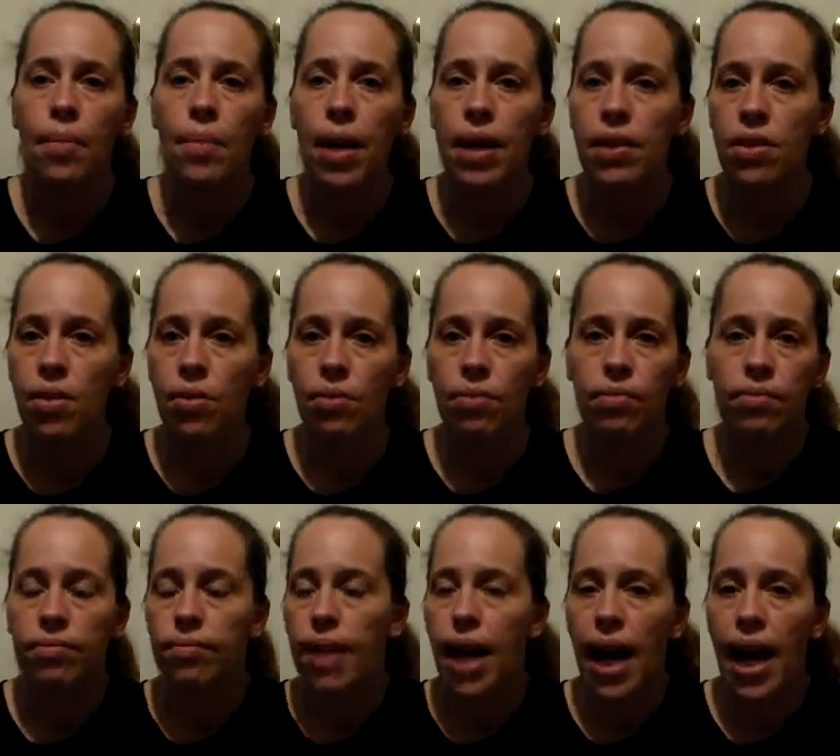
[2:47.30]
Um, I
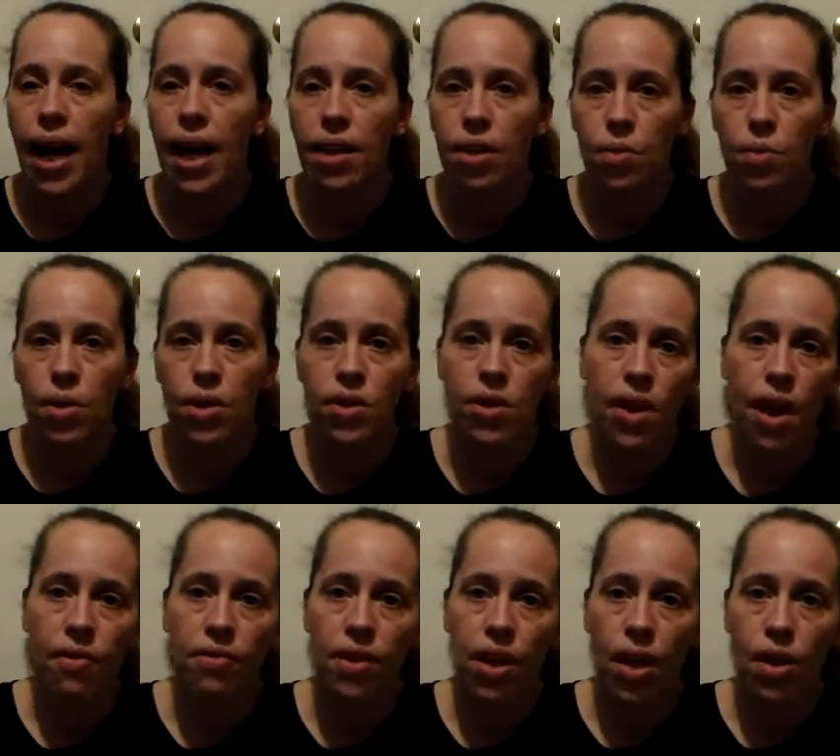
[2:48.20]
don't. I hate the
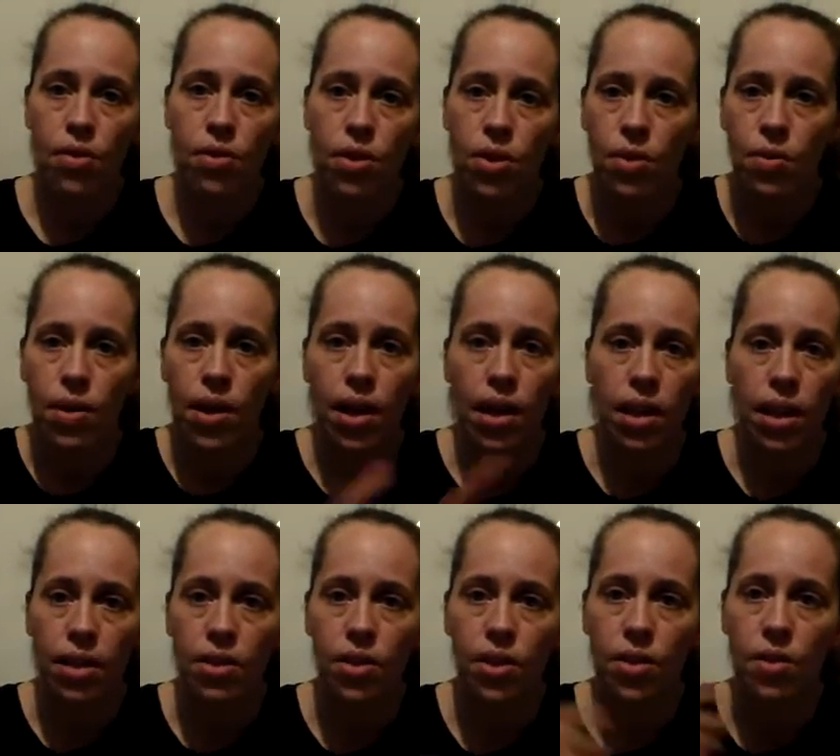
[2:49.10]
ones you have to go to
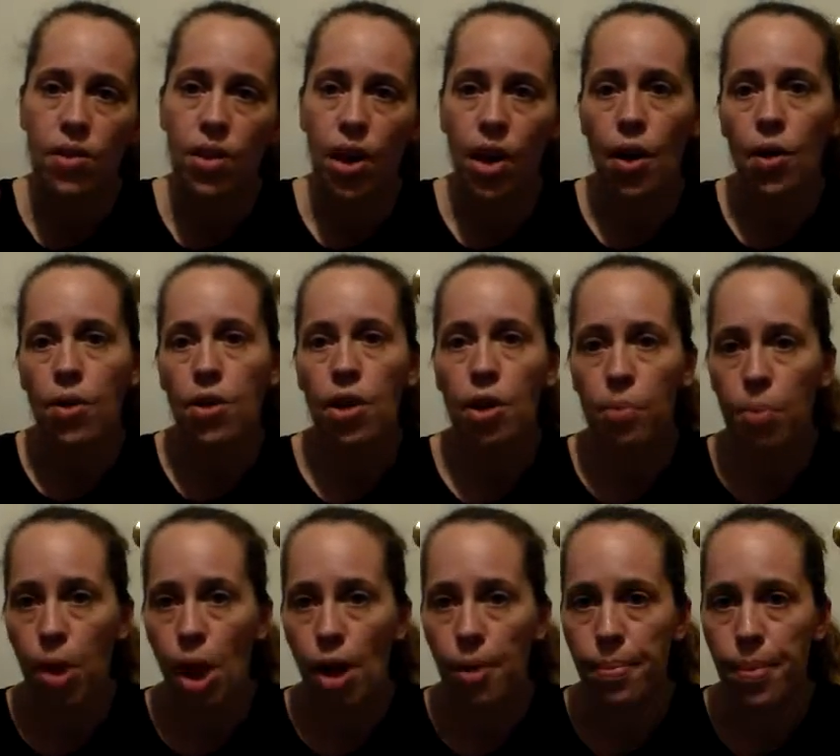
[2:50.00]
and it clicks you and you go
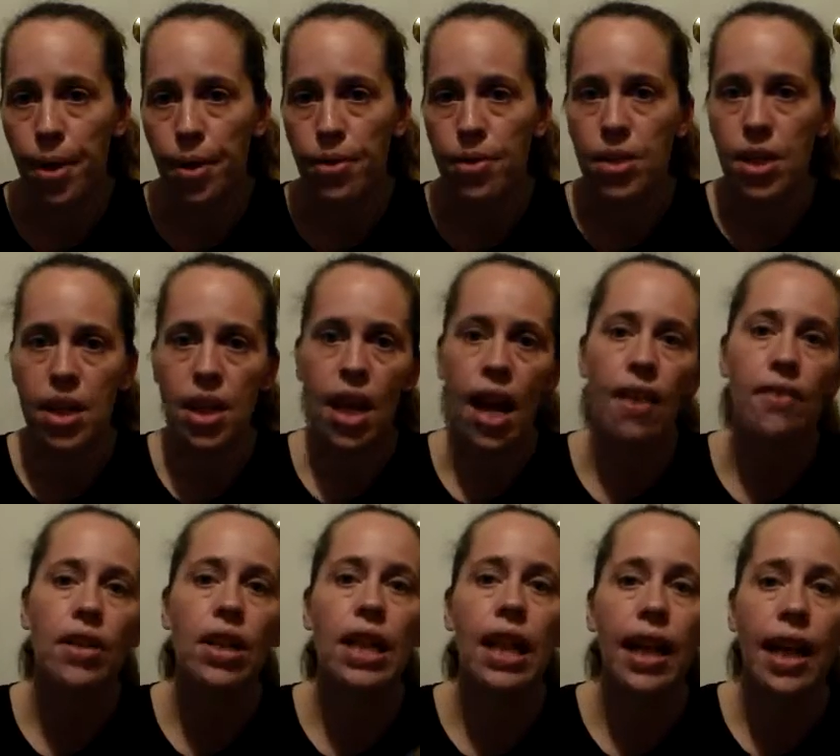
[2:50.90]
to their blog post
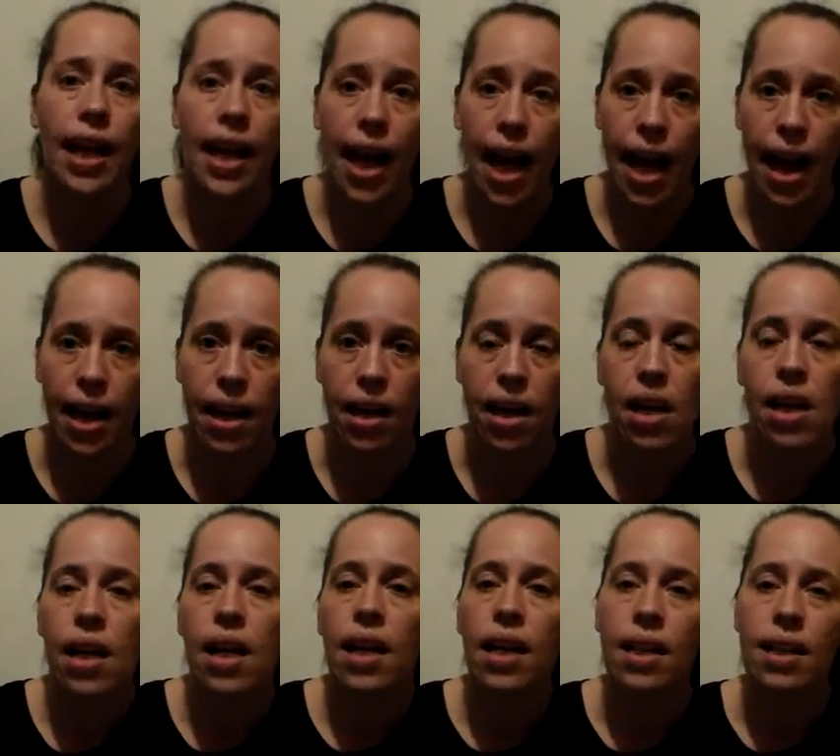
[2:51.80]
and you have to click
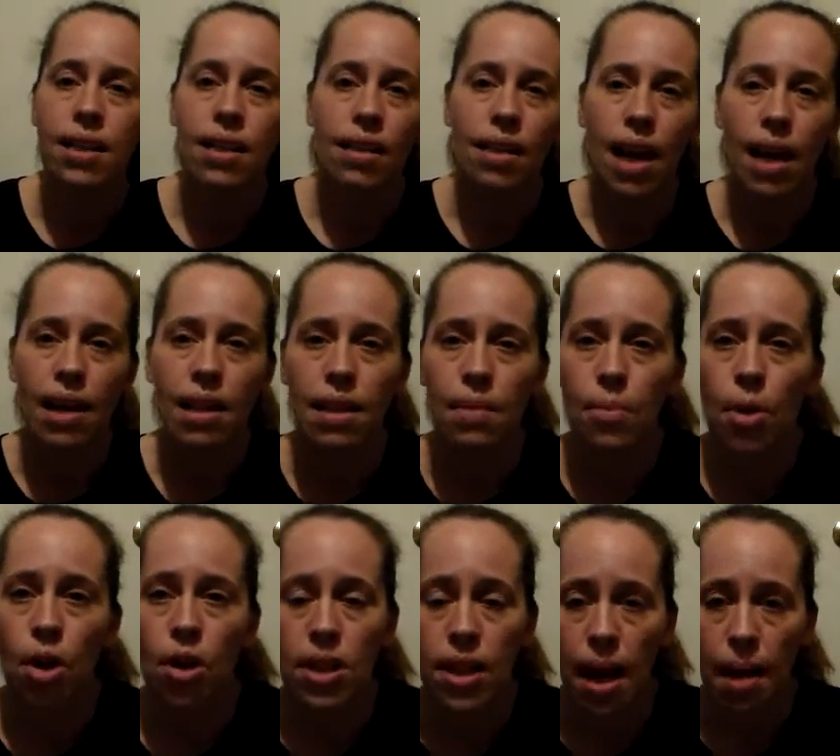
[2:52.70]
again because a lot
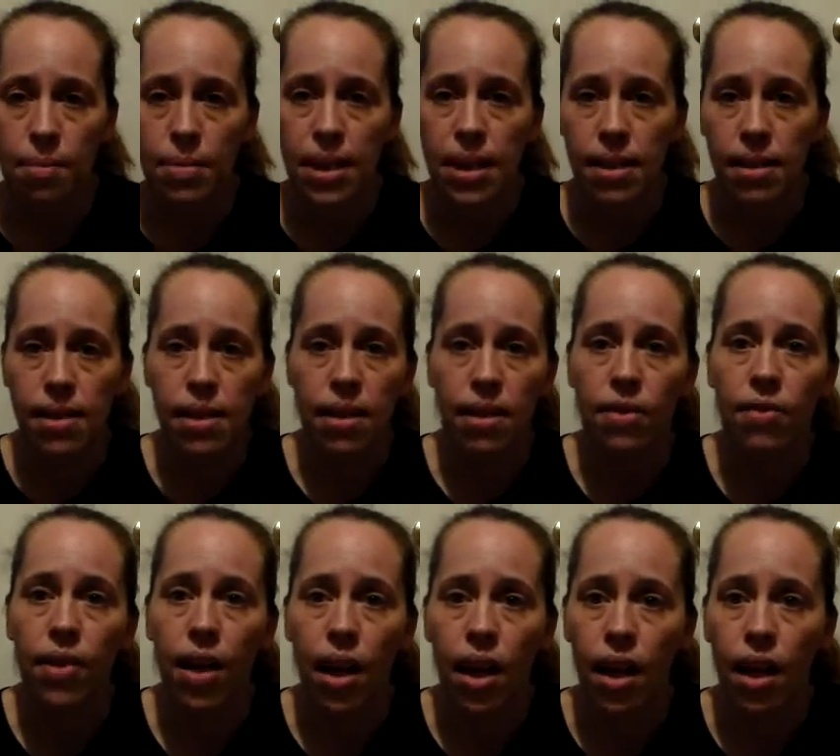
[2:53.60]
of them are time
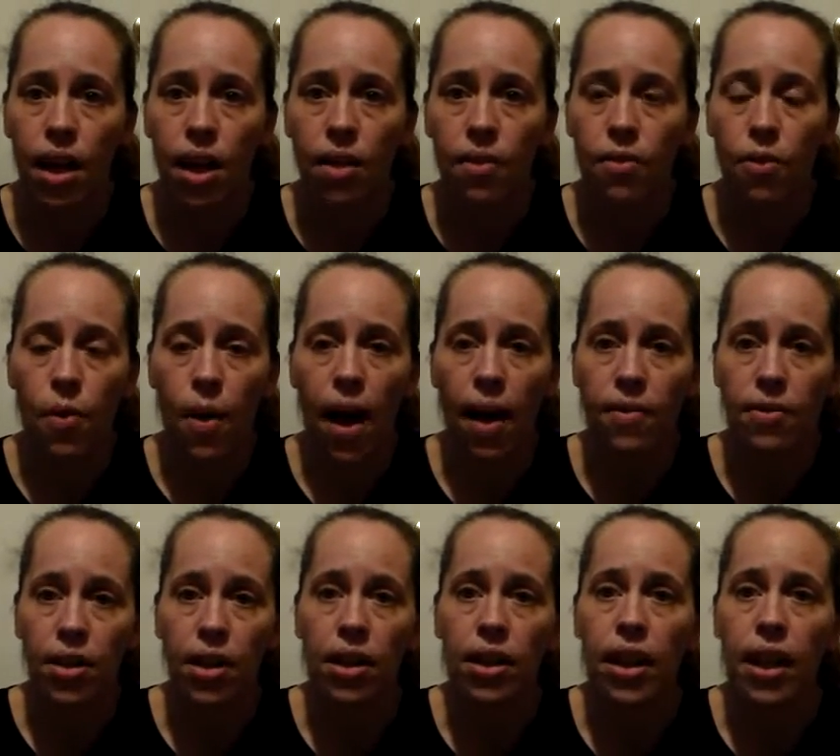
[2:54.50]
sensitive and if you
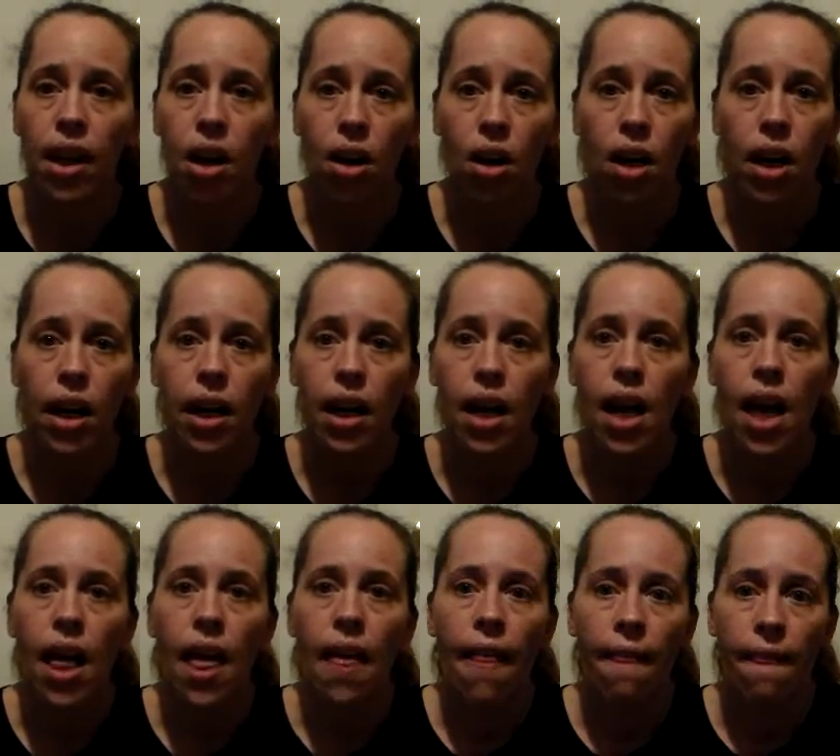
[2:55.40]
have to click
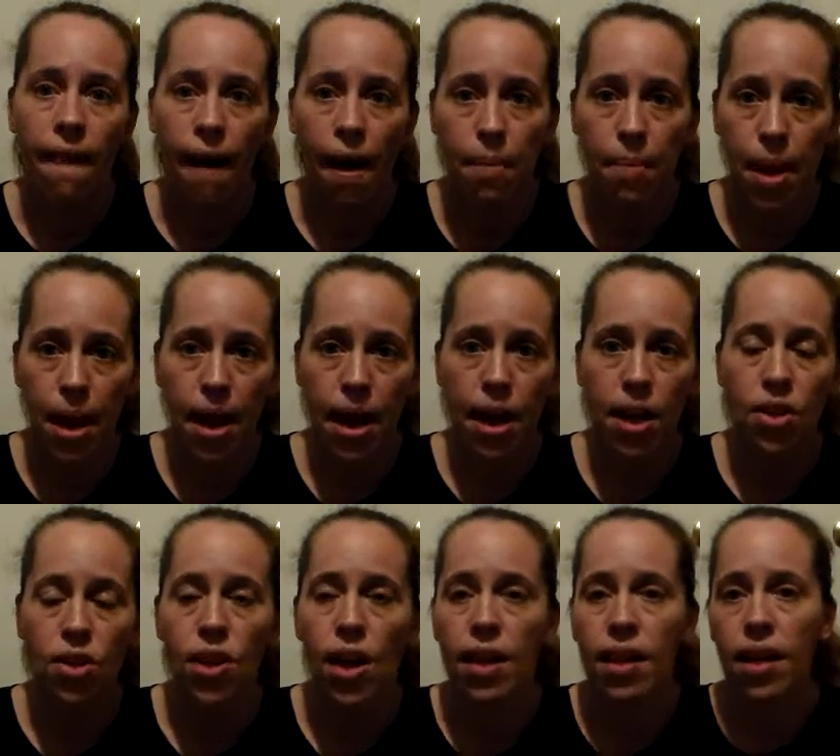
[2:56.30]
on that
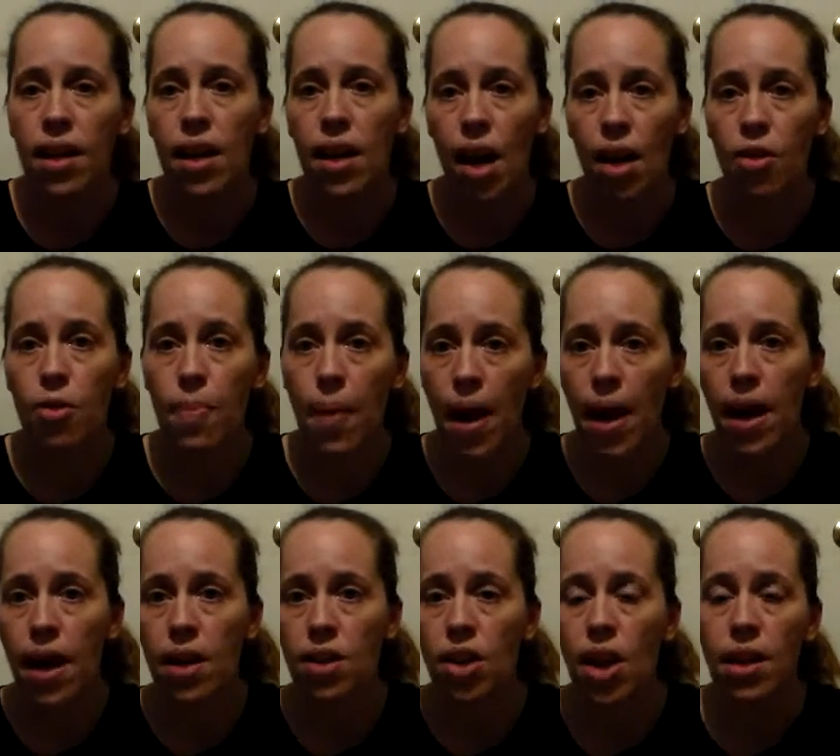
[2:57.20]
page and then another
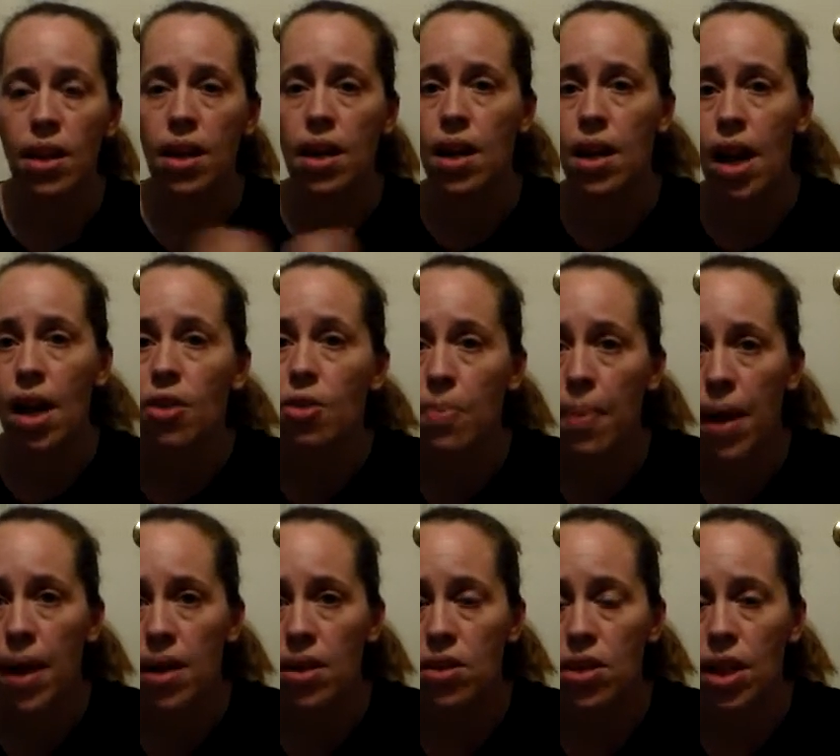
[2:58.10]
page and then
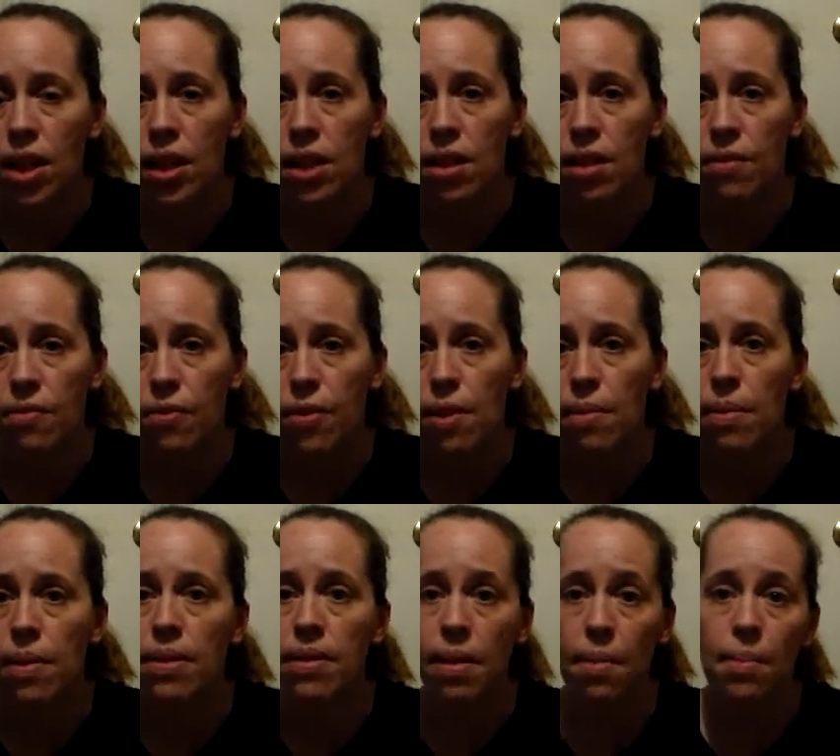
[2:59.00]
another page to get to the
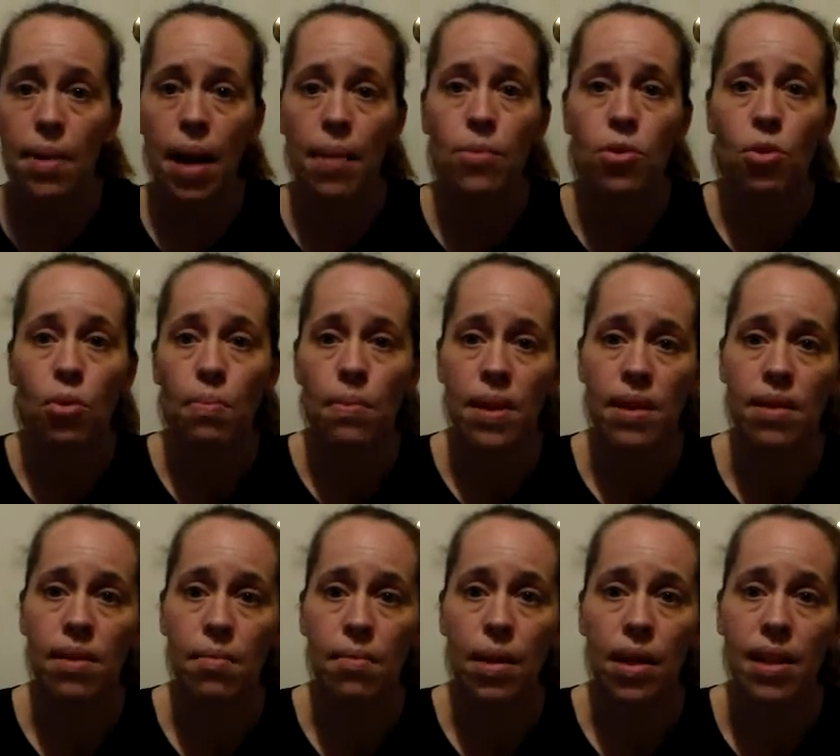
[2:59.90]
freebie. Sometimes you'll
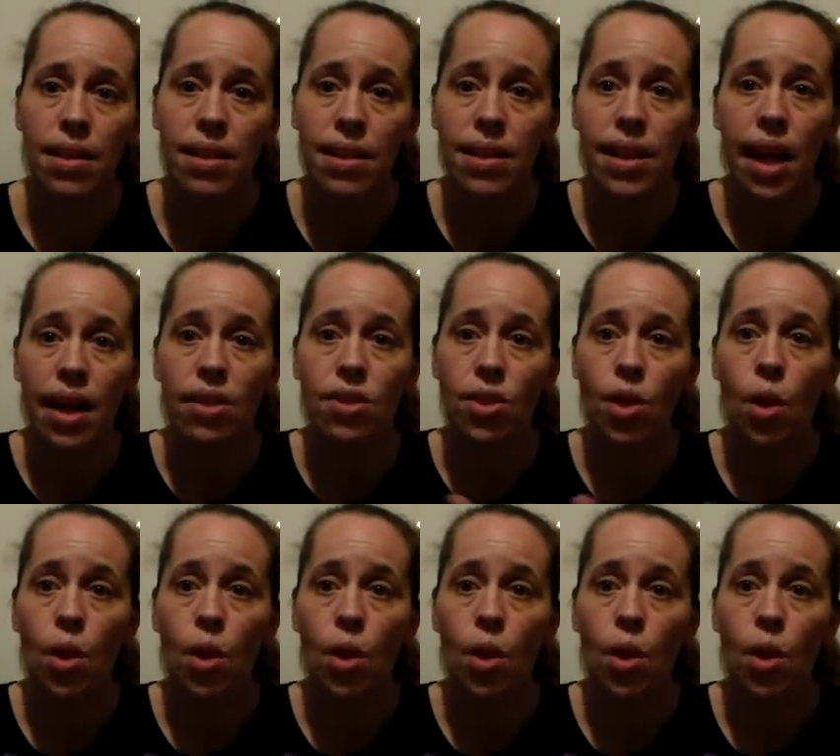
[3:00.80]
miss them because it